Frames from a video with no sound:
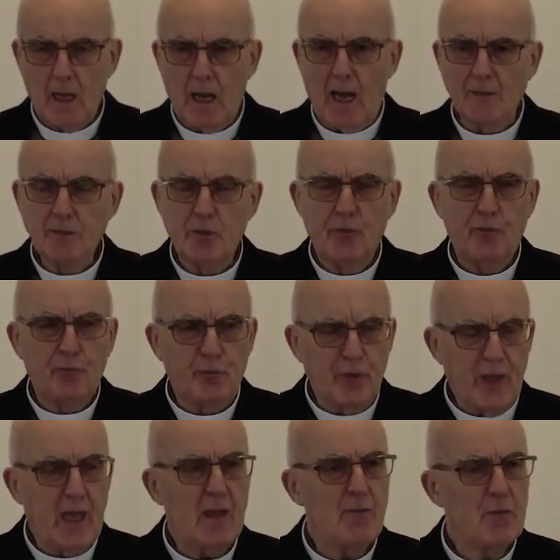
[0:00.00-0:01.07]
And the
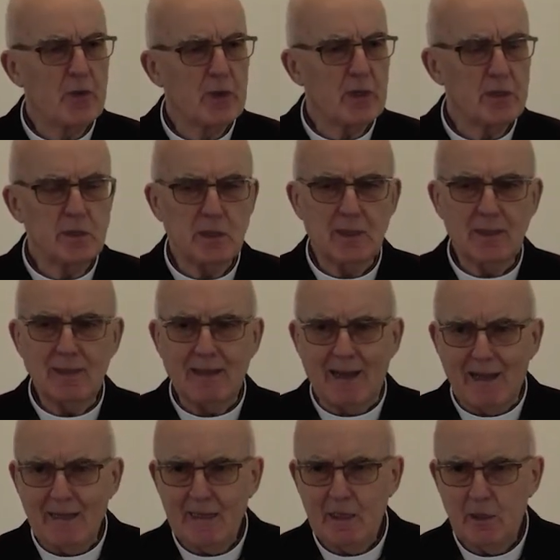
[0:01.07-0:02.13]
favorite
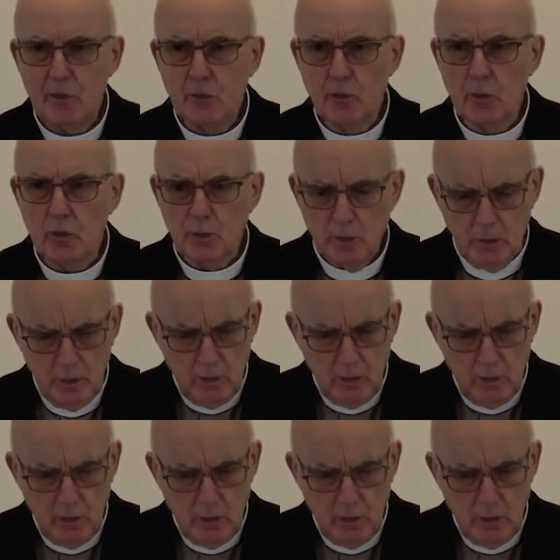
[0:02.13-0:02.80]
idol